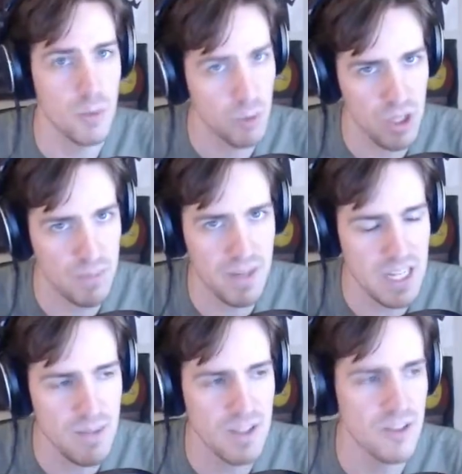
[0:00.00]
open world game by
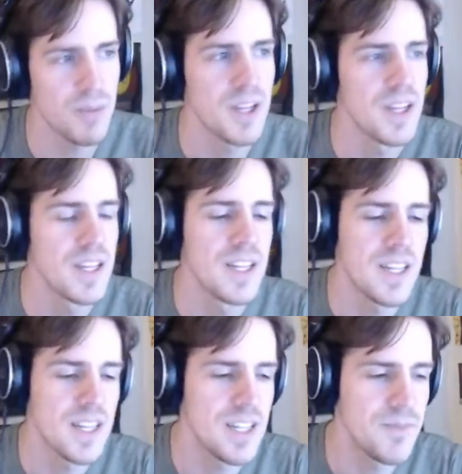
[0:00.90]
any means, but
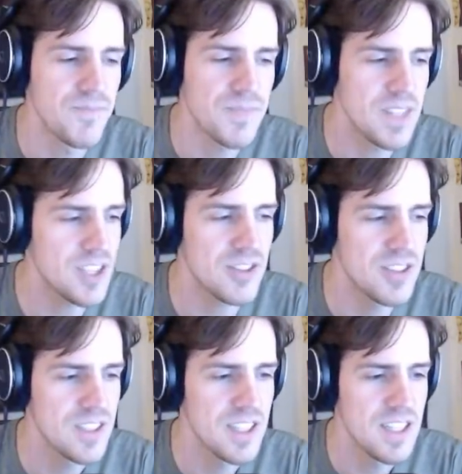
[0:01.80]
it
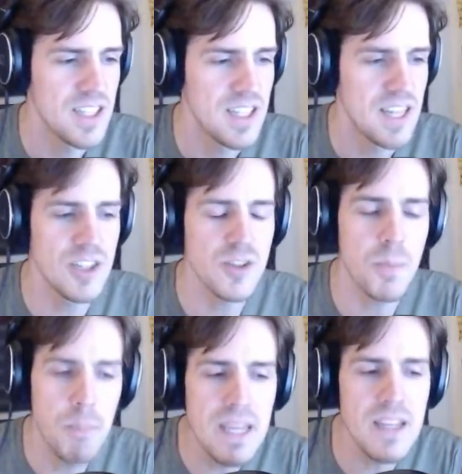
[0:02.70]

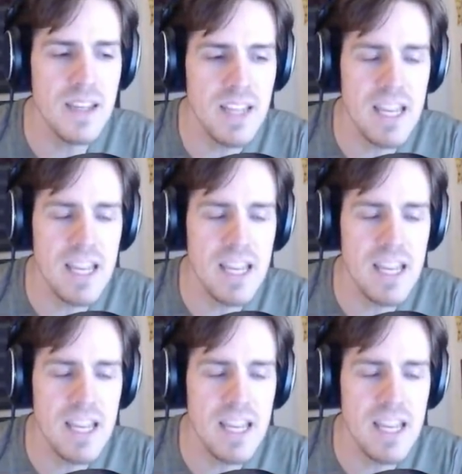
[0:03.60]
just being